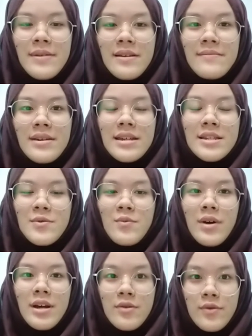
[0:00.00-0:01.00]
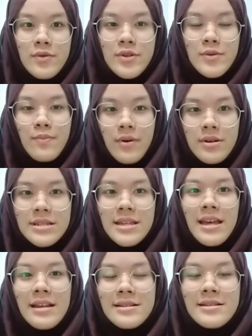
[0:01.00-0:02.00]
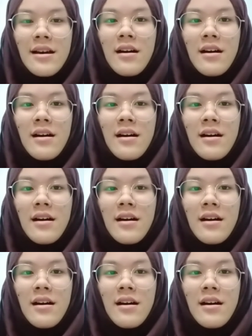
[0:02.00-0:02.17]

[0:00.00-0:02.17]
beam is one whose both ends